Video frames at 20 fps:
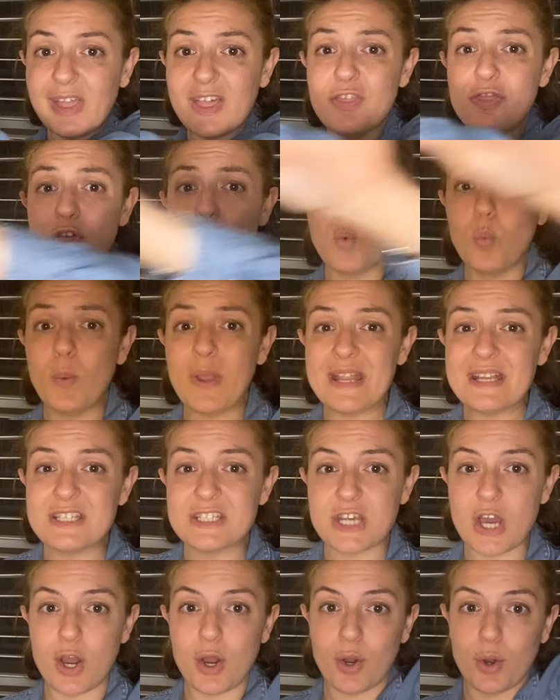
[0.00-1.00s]
the
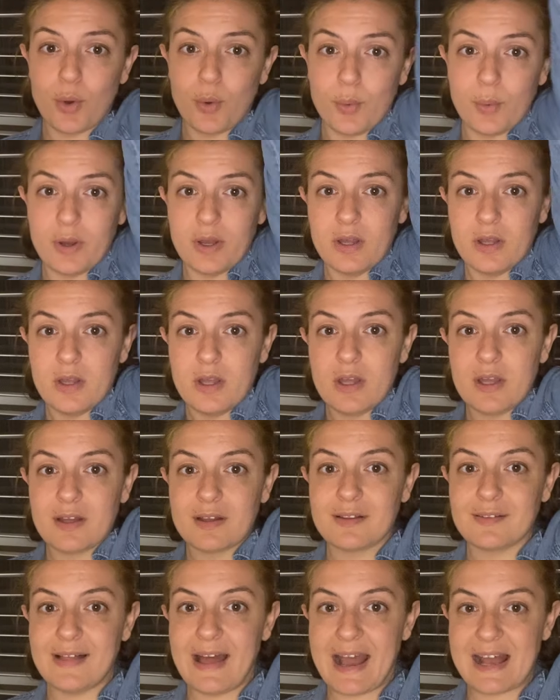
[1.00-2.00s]
window
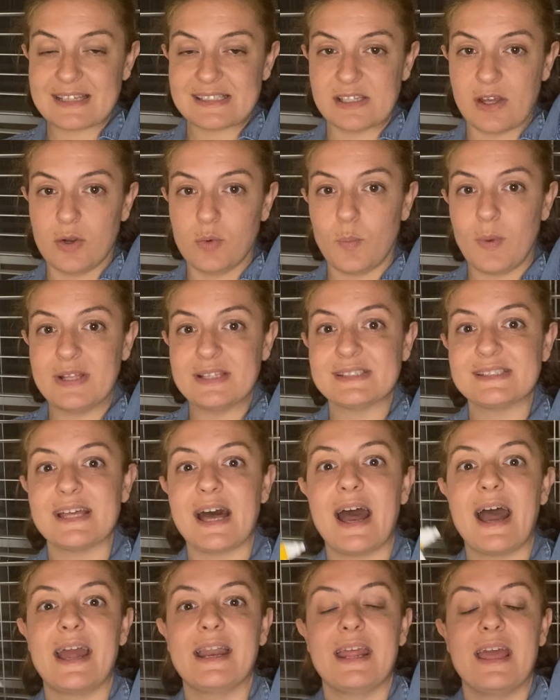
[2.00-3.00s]
glass on one
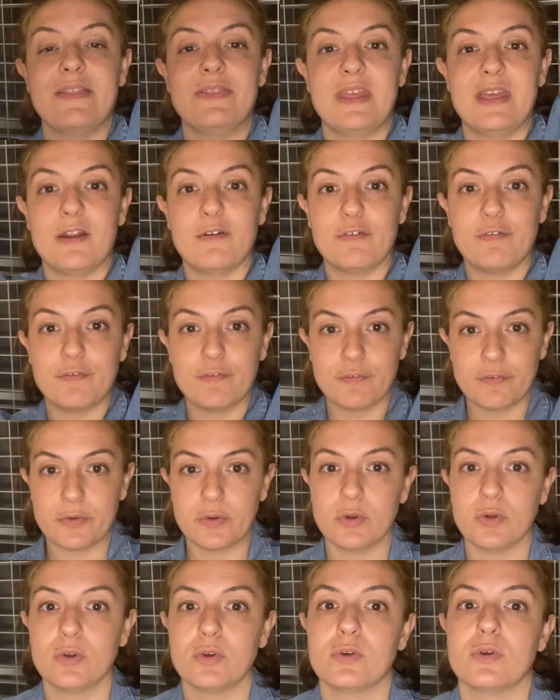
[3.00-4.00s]
side and then a
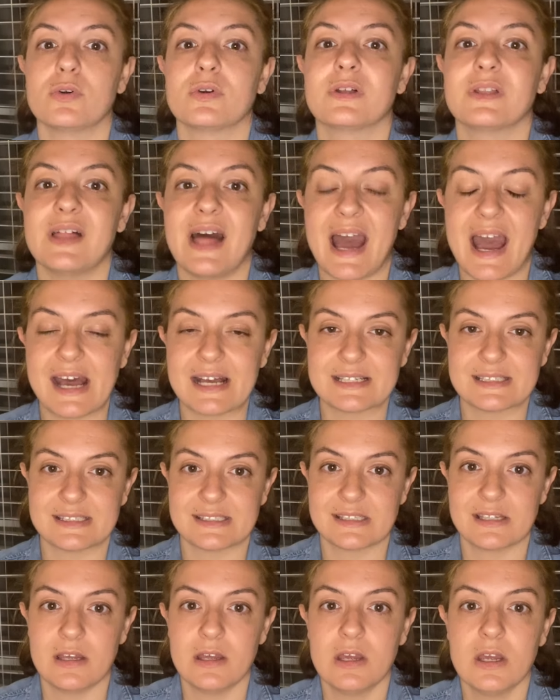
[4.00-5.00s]
full
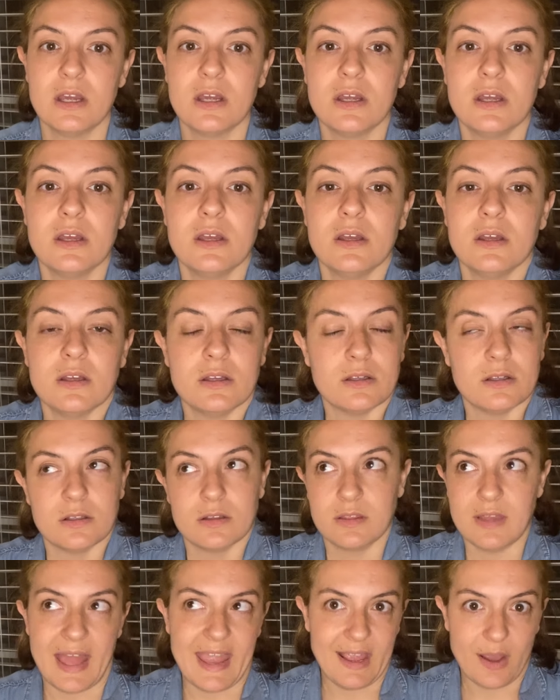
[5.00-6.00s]
glass
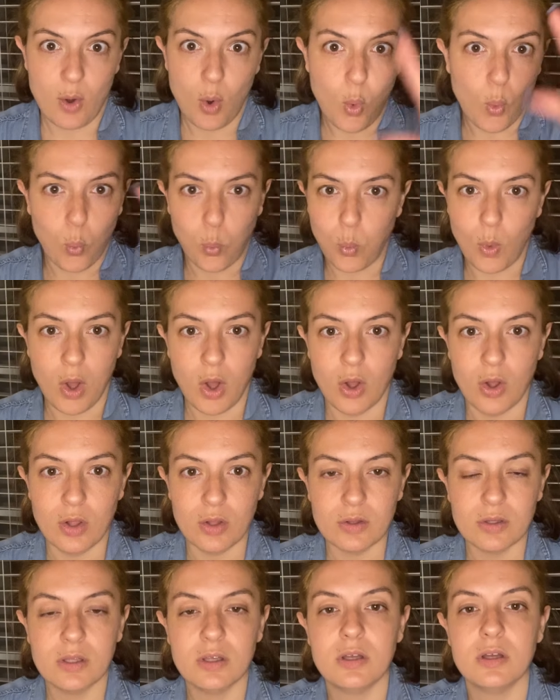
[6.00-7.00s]
like
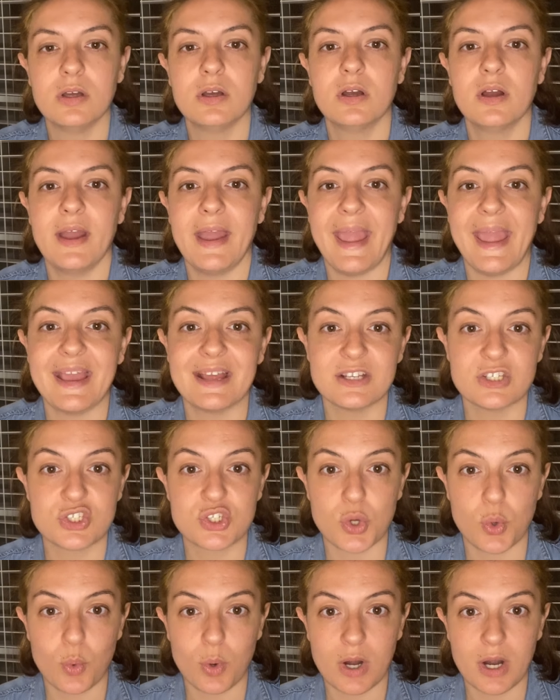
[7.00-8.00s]
wall and
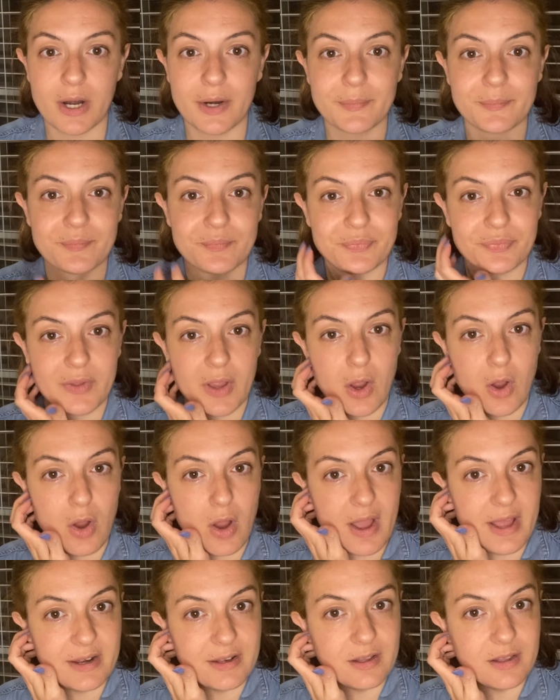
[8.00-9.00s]
door
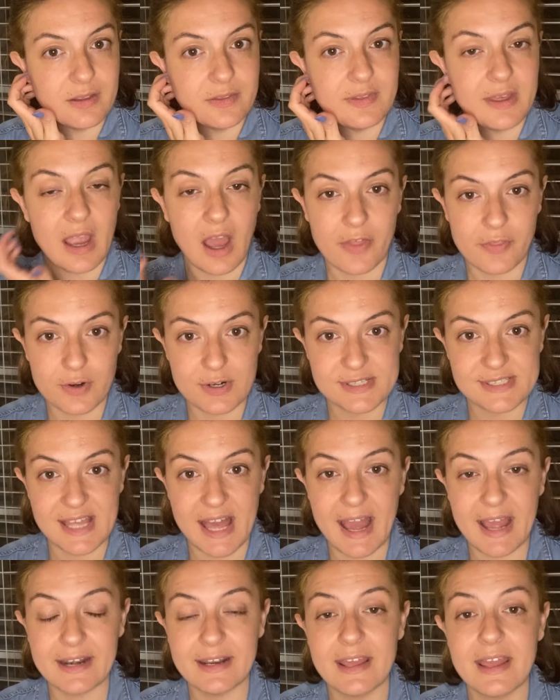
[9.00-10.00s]
on the other
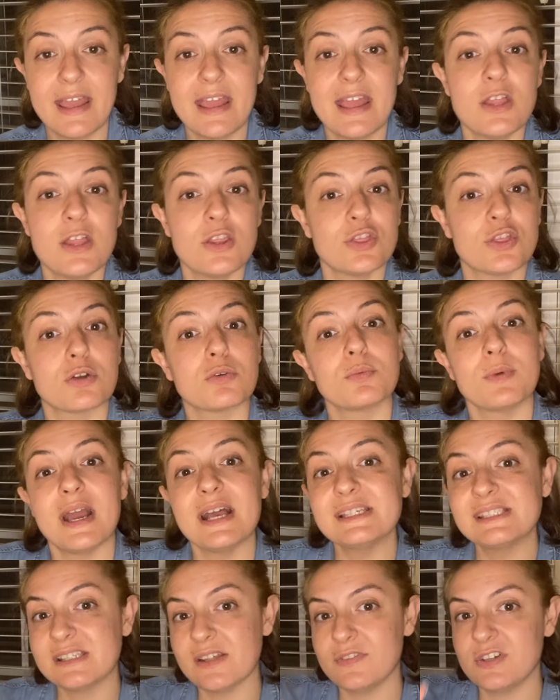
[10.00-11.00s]
side. The
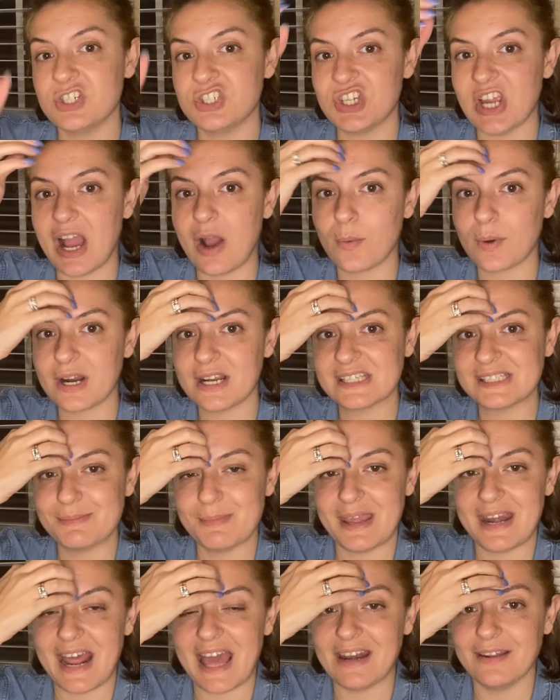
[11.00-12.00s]
rest of the shower is
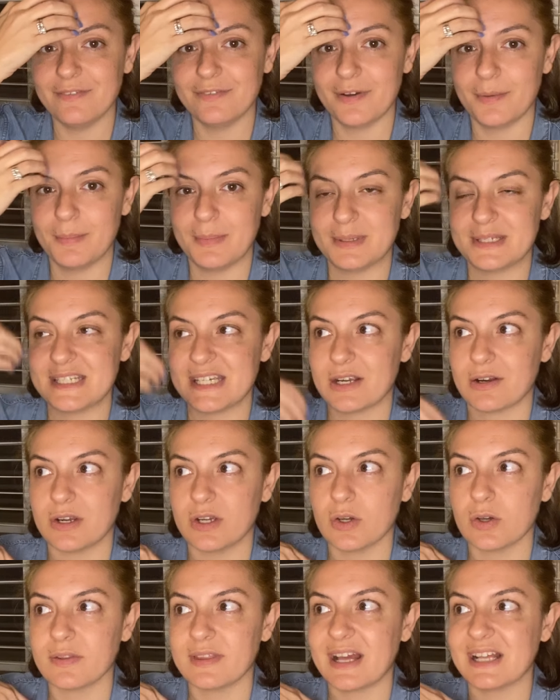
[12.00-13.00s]
made out of a
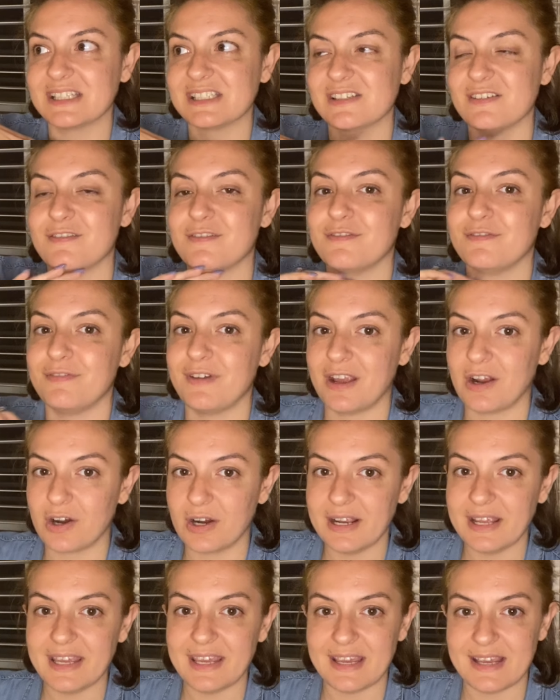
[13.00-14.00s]
material that's
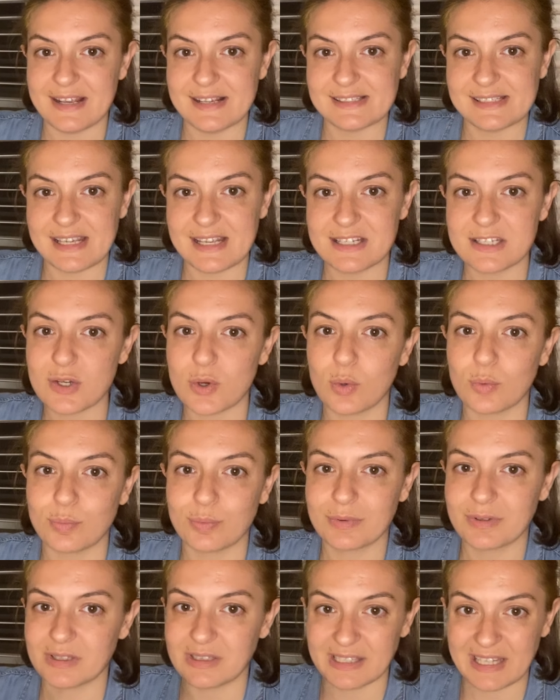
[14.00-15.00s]
very easy to
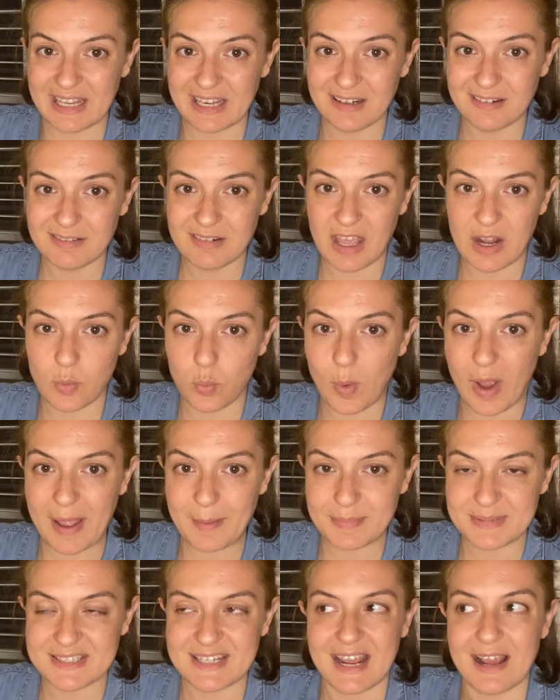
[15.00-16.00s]
clean and
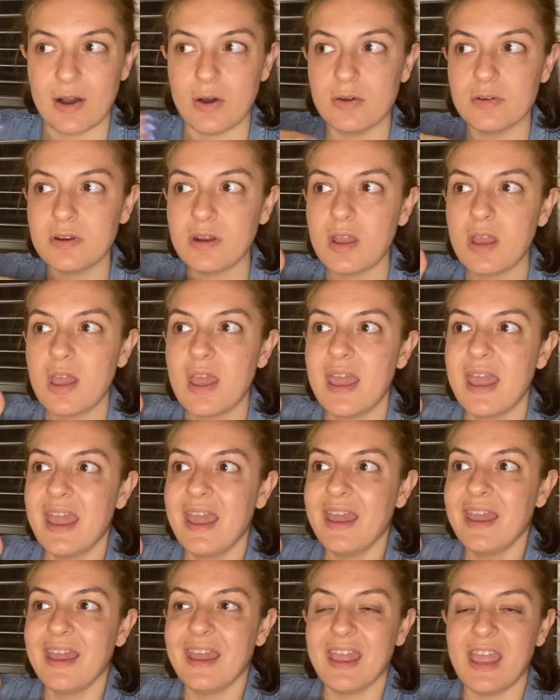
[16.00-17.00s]
wipe down.
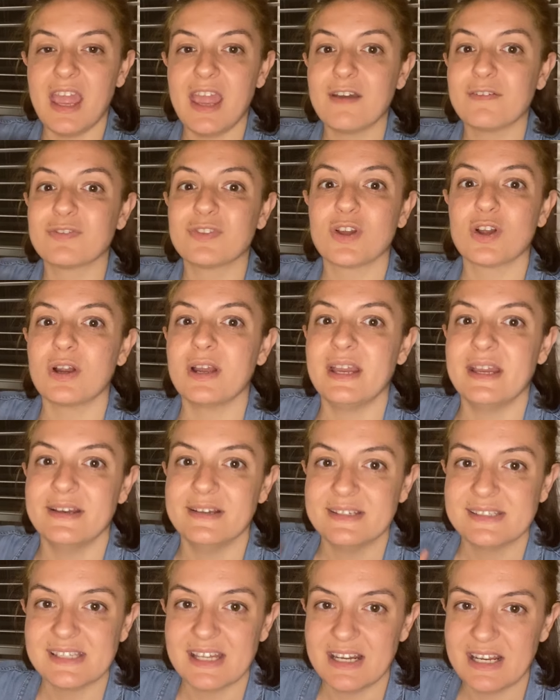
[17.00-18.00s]
If there
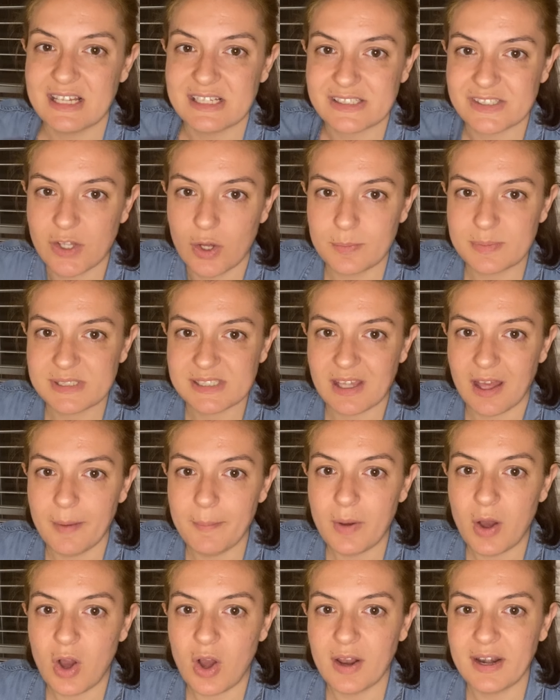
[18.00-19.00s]
is any soap
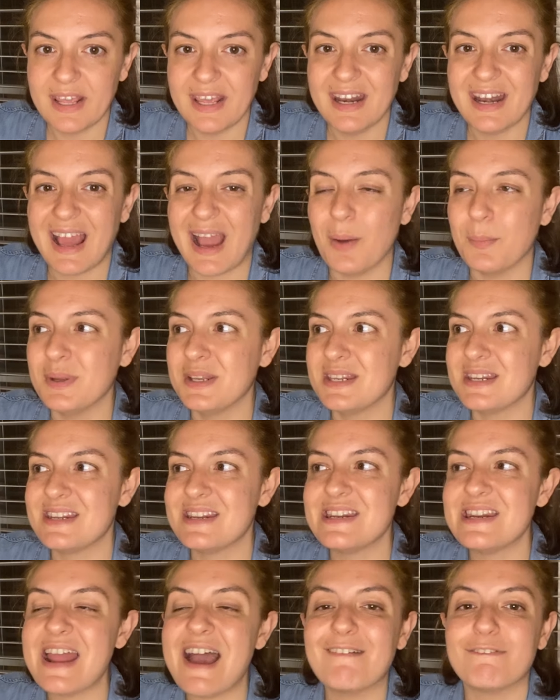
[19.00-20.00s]
scum on it, I would
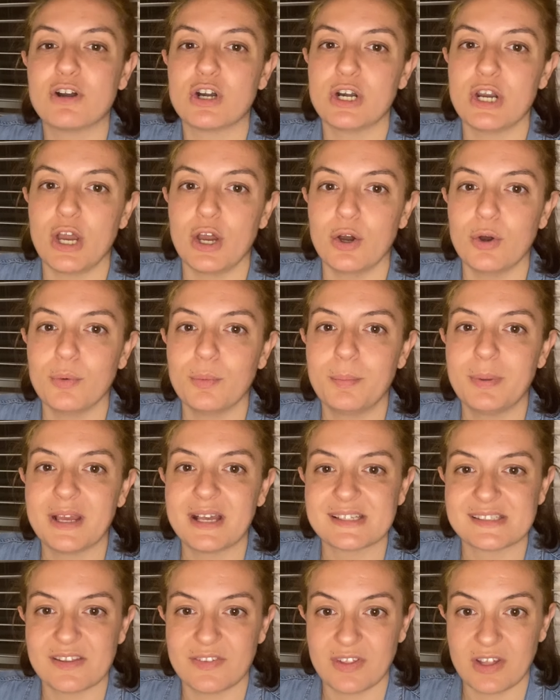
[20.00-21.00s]
never know
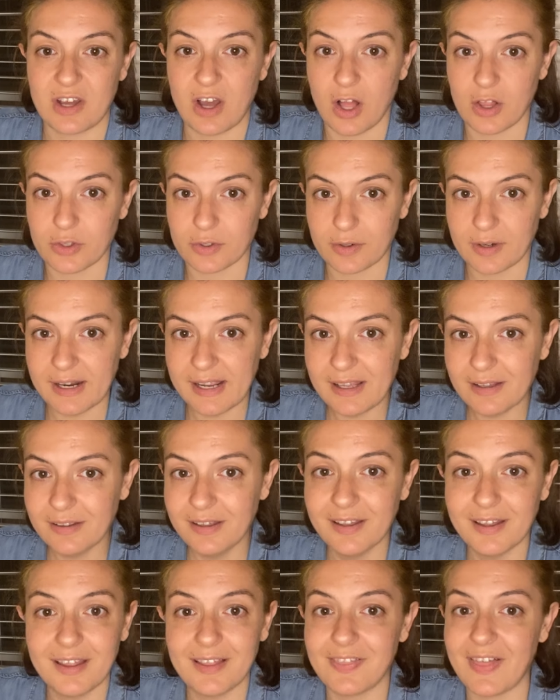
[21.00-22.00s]
because of the coloring.
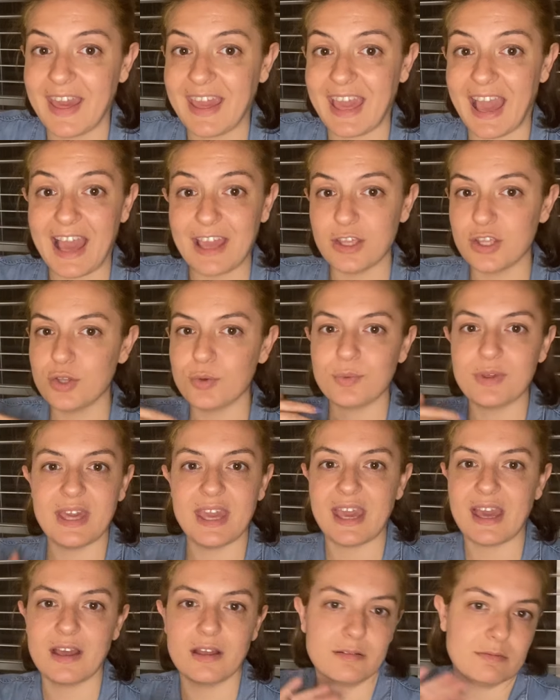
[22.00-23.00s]
Like you
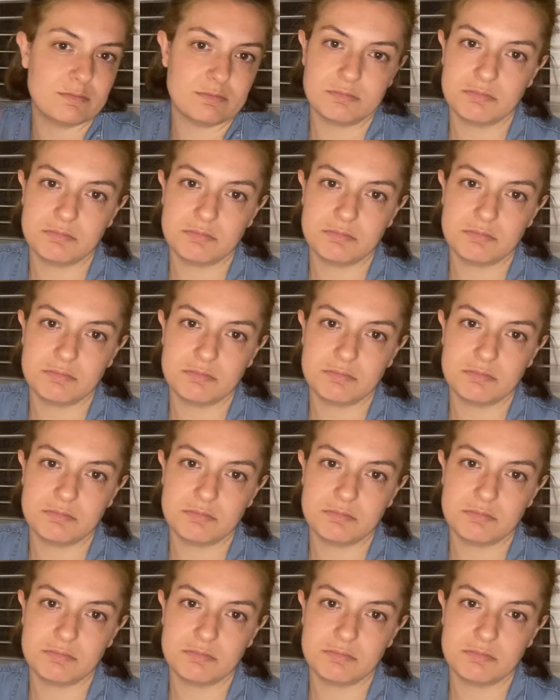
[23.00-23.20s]
can't,